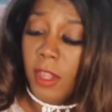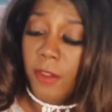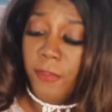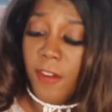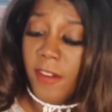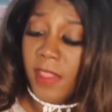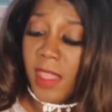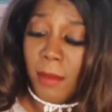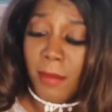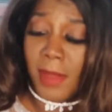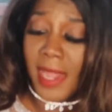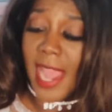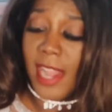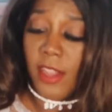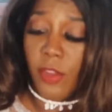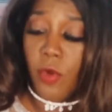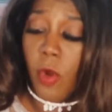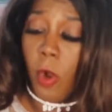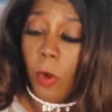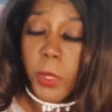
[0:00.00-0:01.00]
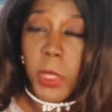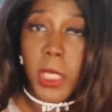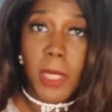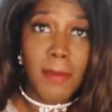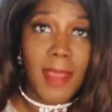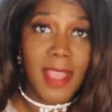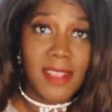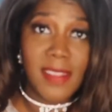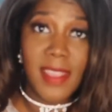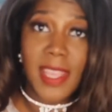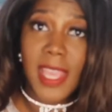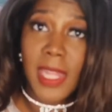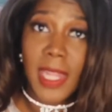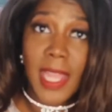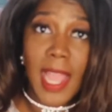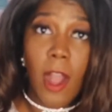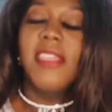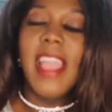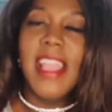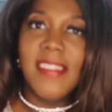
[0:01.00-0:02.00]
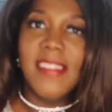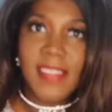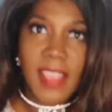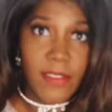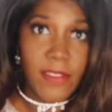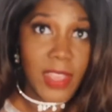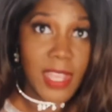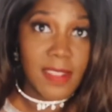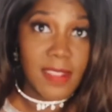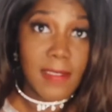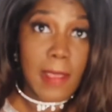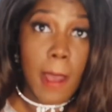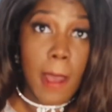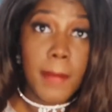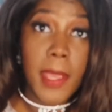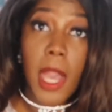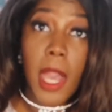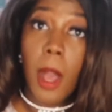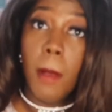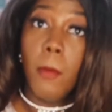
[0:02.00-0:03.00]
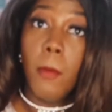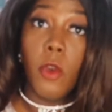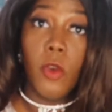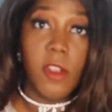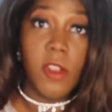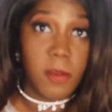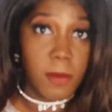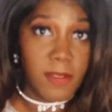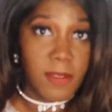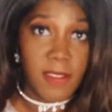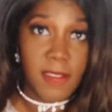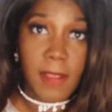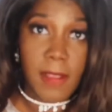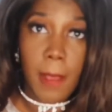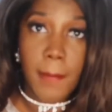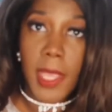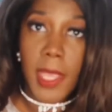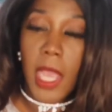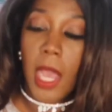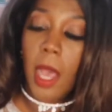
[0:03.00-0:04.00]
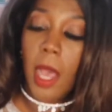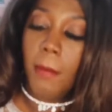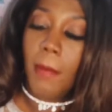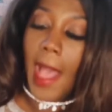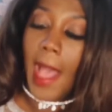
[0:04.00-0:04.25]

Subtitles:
for them, and I do hope she makes a killing. Thanksgiving is coming up, Christmas is coming up.